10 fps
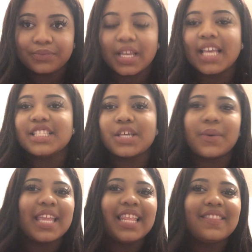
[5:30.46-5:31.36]
And so
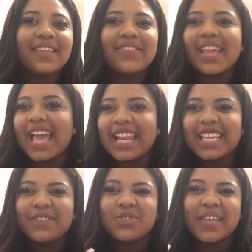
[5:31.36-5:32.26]
anything that kind of
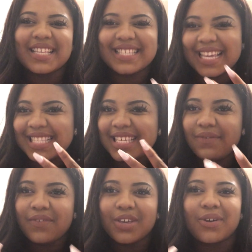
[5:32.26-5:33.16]
gives you that dainty
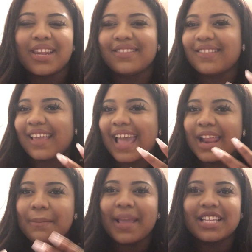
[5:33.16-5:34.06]
feel, anything that
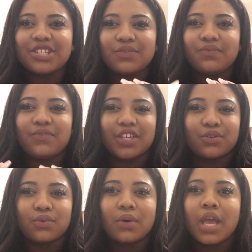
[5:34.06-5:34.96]
kind of makes you
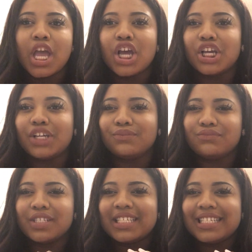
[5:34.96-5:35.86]
feel
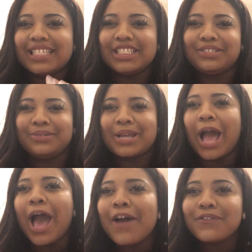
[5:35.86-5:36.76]
really
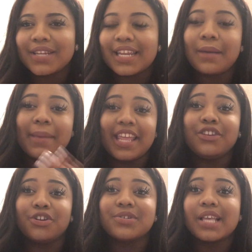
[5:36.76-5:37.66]
confident
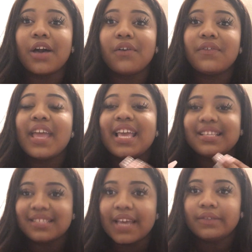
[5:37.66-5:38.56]
in yourself,
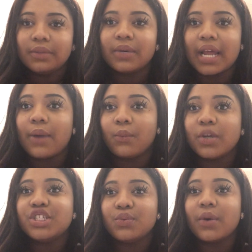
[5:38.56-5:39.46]
is definitely
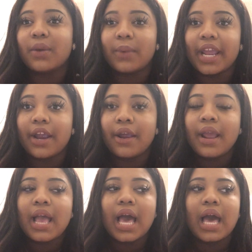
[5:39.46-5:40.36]
what you want to wear.
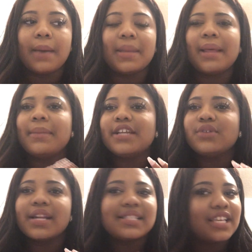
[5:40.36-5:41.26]
And I'm not
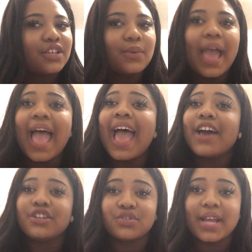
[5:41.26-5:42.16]
trying to tell you
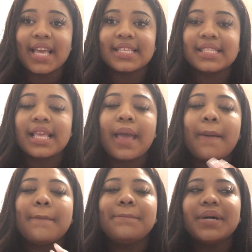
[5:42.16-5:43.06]
how to dress,
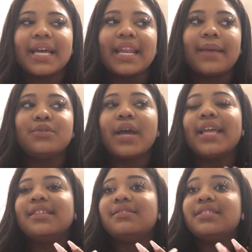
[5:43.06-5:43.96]
but I'm
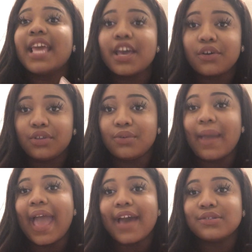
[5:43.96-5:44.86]
trying to tell you
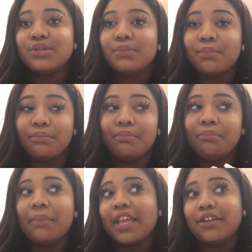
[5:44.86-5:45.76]
how to
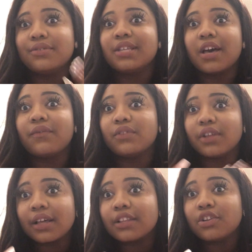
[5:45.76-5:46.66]
make yourself
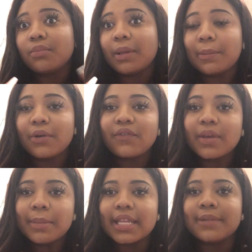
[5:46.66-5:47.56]
look a little bit more
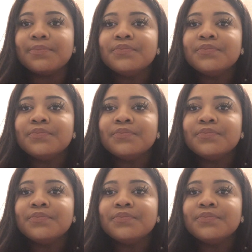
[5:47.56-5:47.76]
feminine.